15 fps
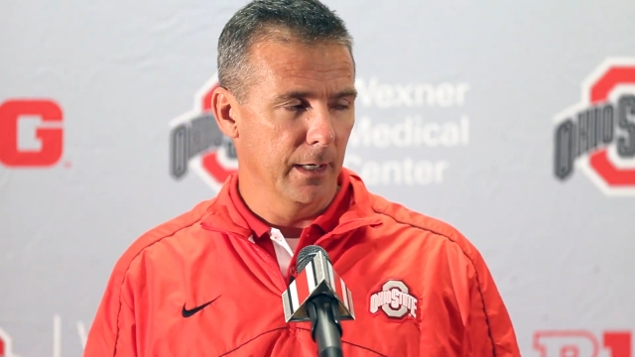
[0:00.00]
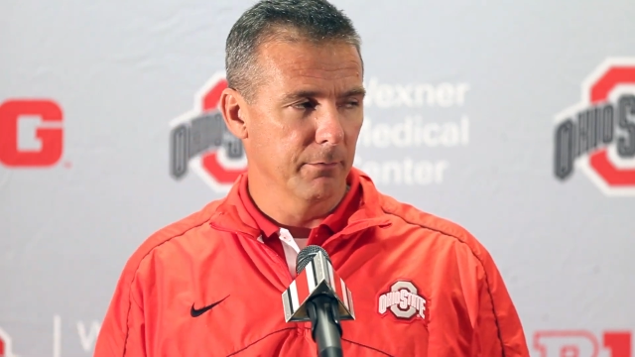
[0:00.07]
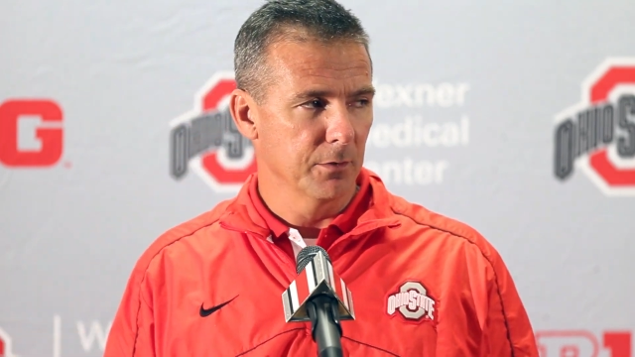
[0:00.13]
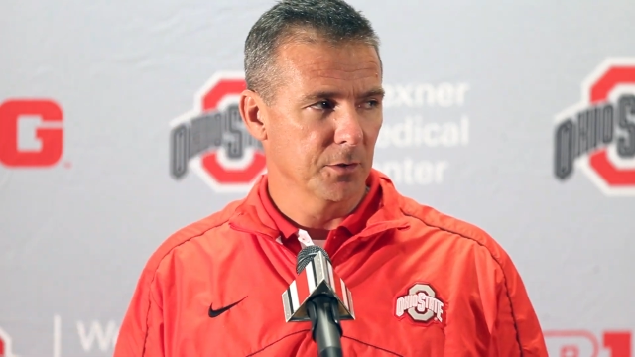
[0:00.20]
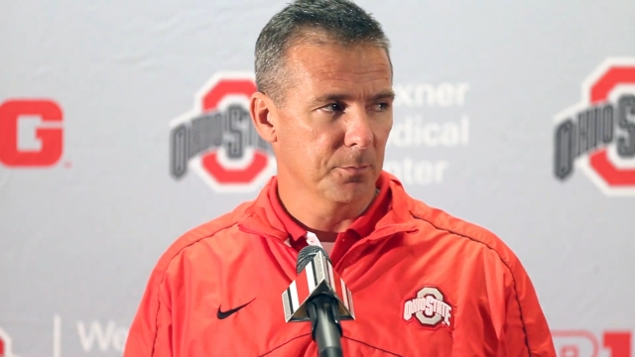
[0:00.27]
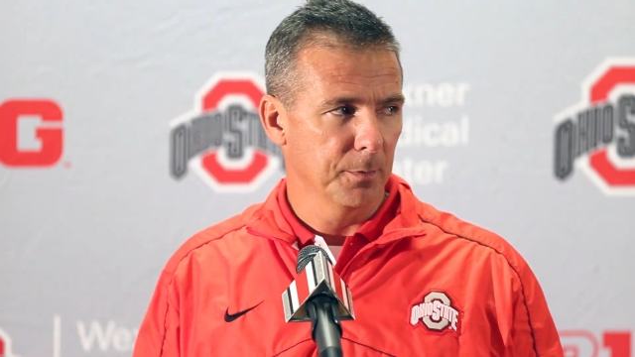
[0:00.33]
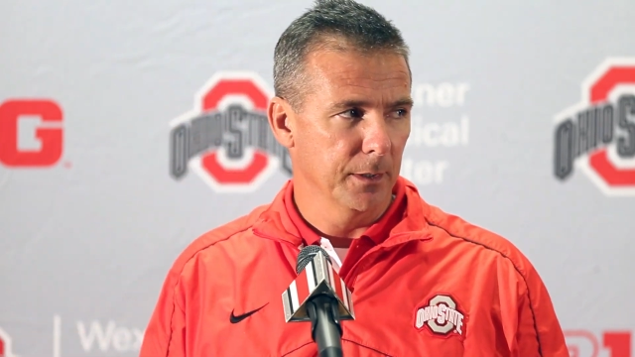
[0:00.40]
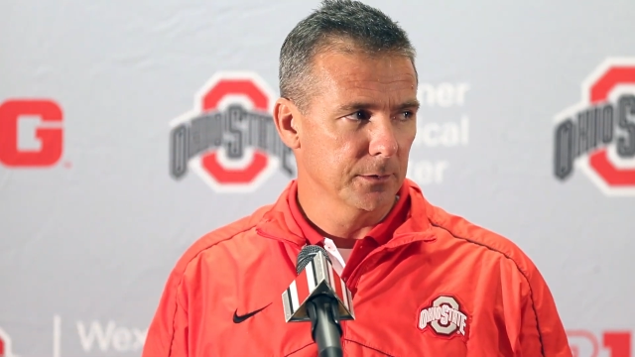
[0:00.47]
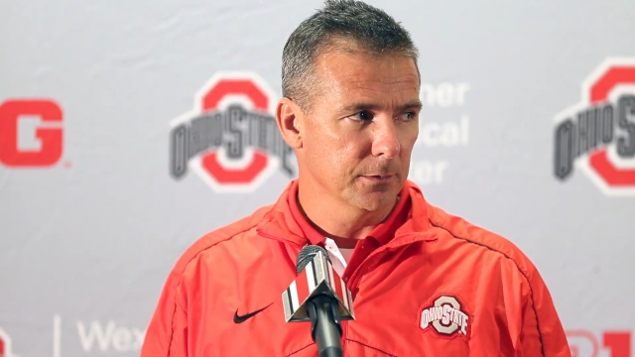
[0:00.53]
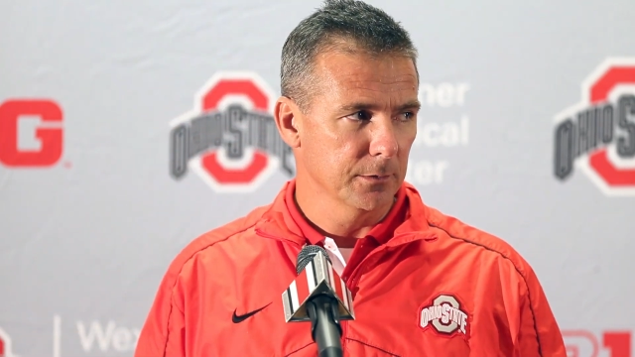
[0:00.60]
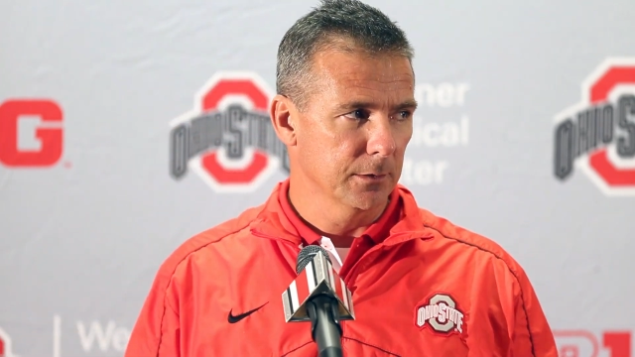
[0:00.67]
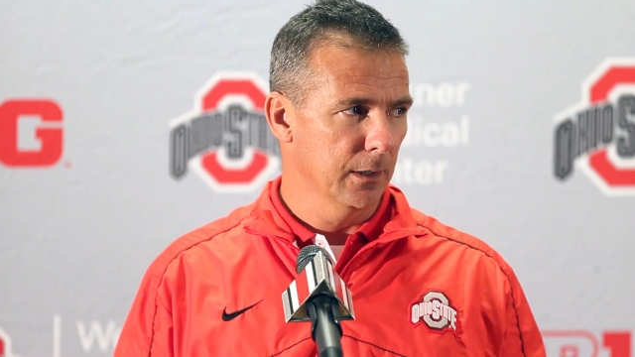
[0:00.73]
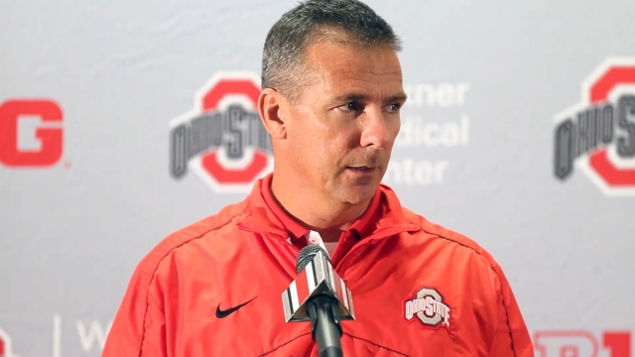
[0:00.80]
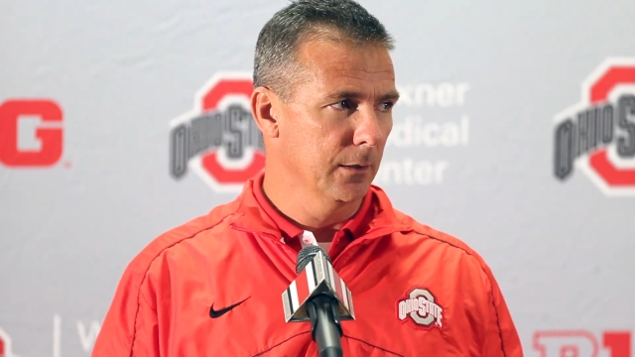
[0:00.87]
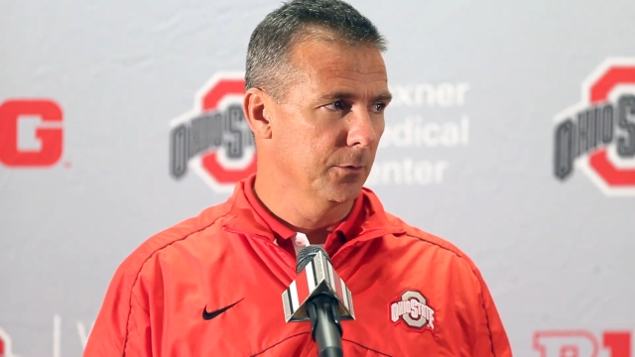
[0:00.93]
Evan Spencer
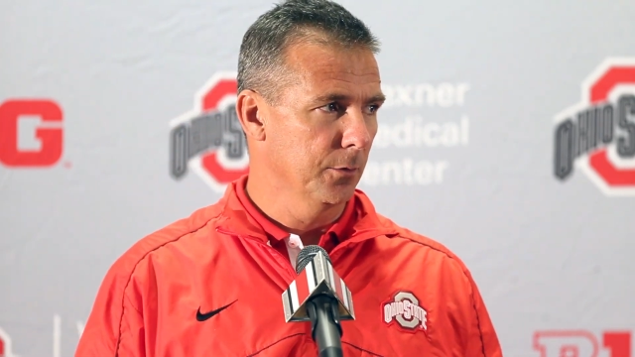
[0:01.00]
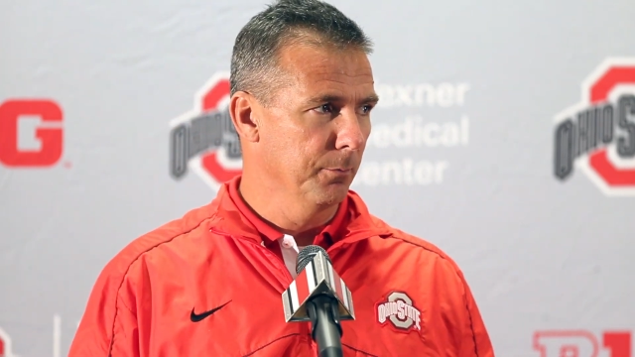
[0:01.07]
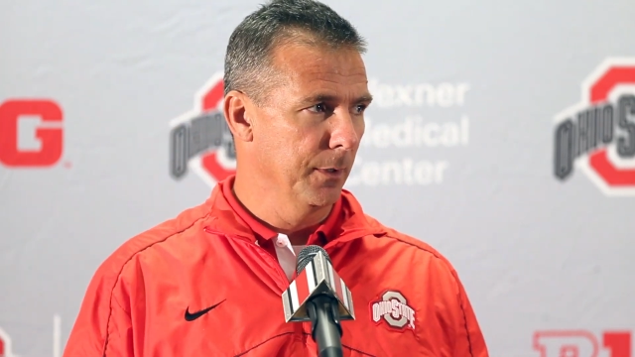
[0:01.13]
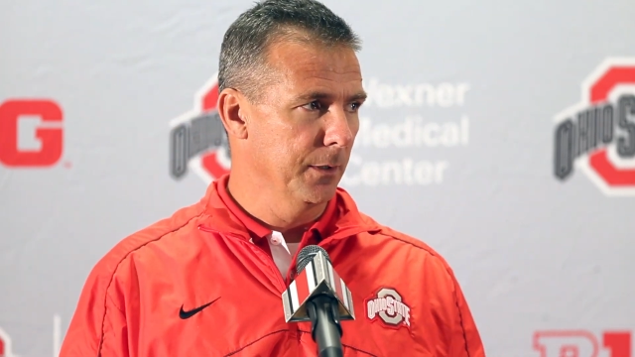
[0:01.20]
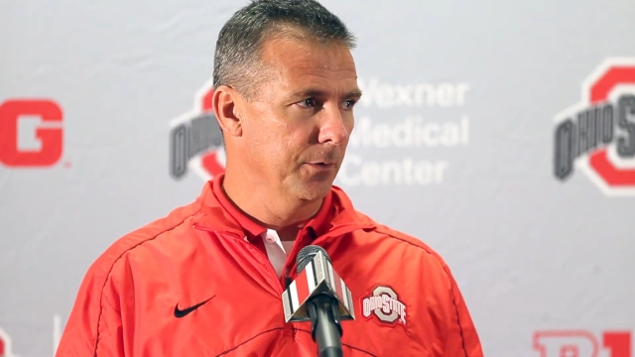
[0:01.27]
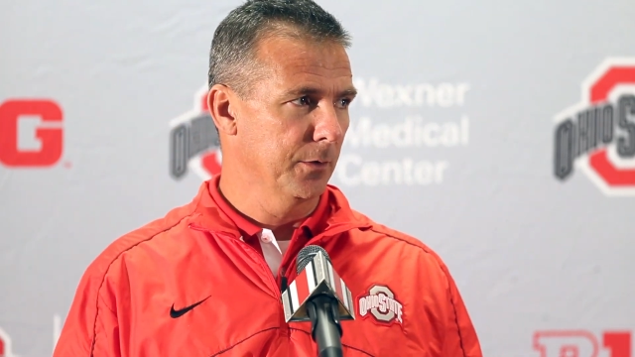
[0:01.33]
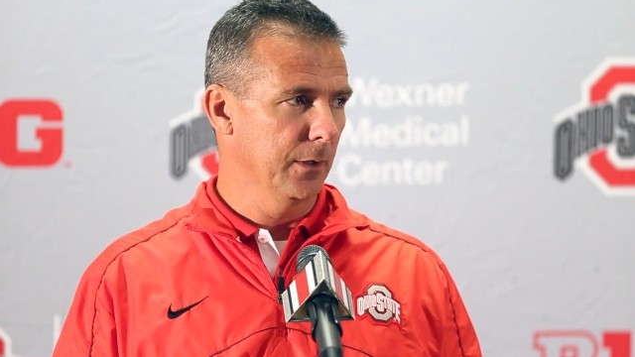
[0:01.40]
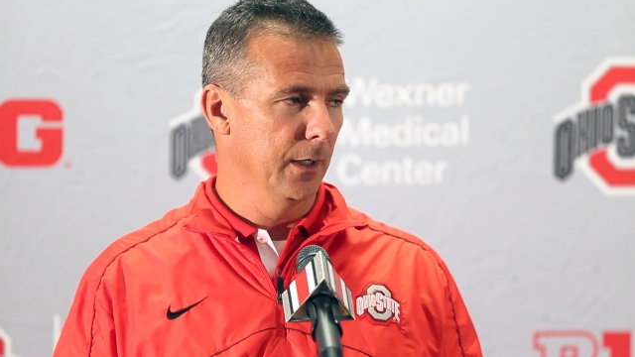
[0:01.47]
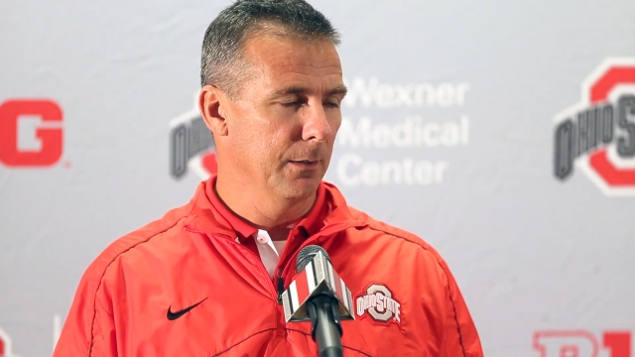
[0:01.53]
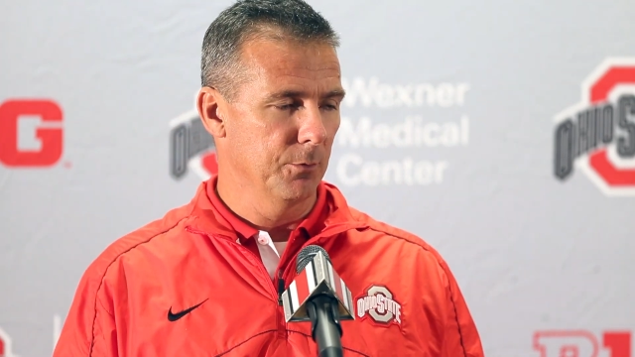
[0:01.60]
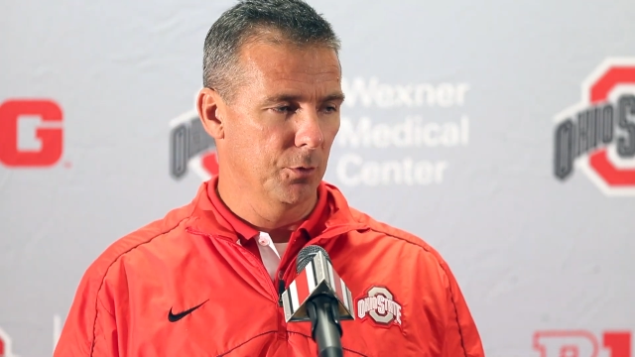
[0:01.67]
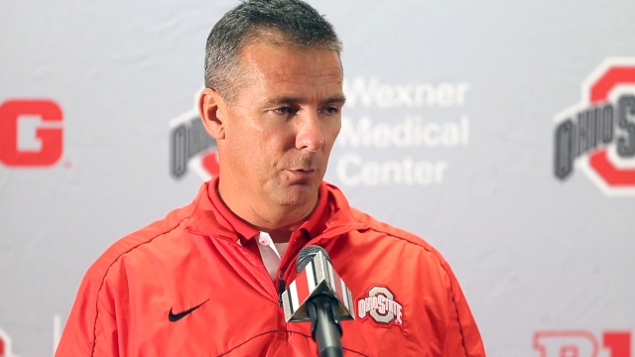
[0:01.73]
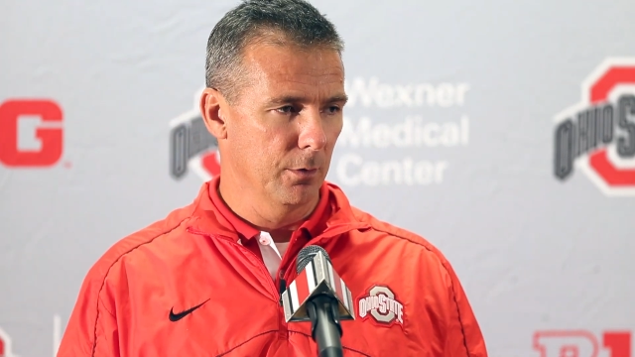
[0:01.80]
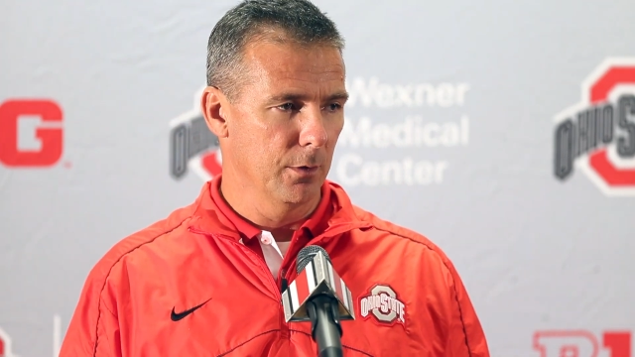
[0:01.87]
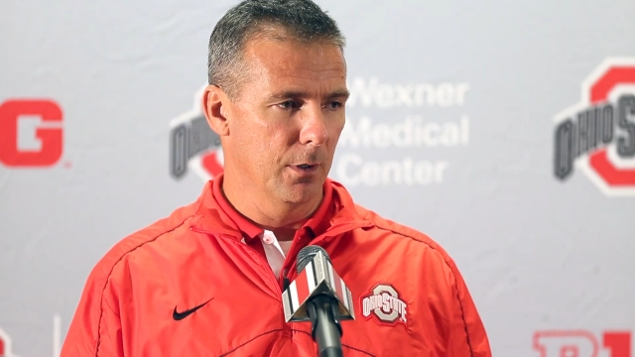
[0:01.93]
has had a tremendous camp.
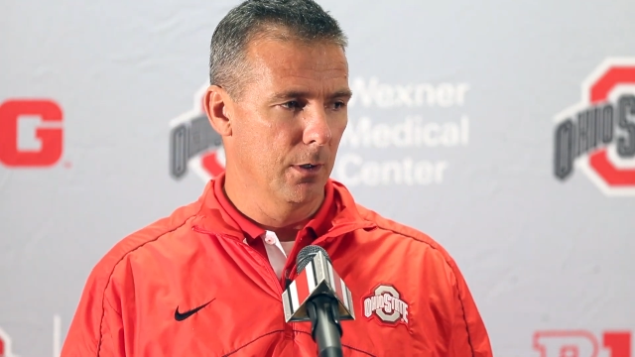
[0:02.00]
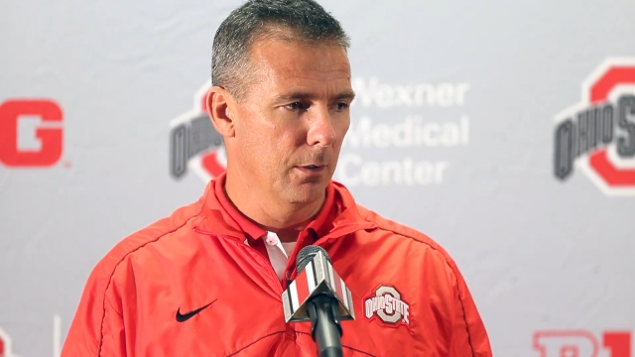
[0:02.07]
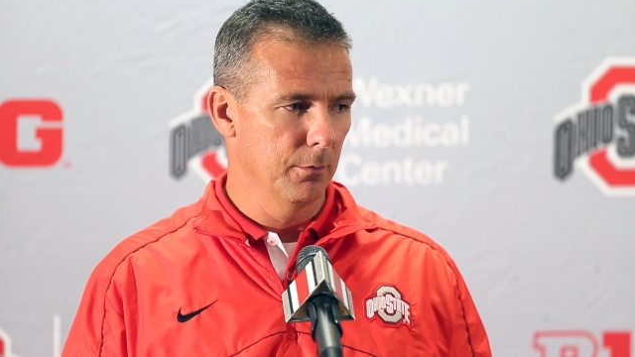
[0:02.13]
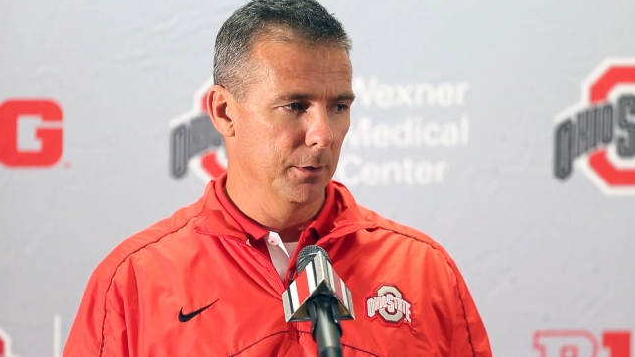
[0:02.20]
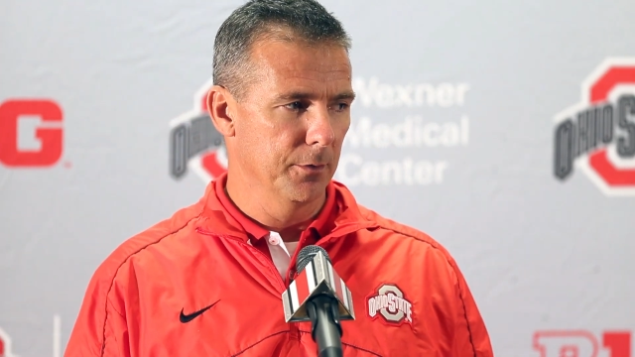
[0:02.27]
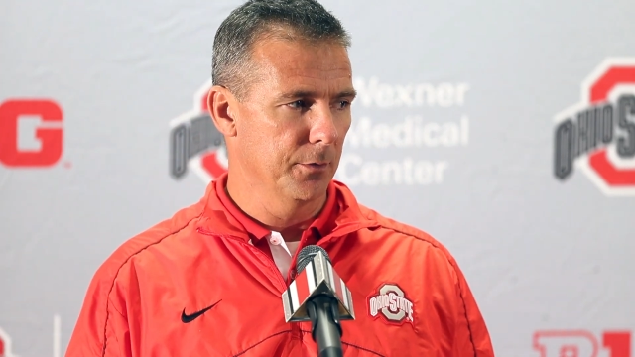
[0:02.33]
Jordan Hall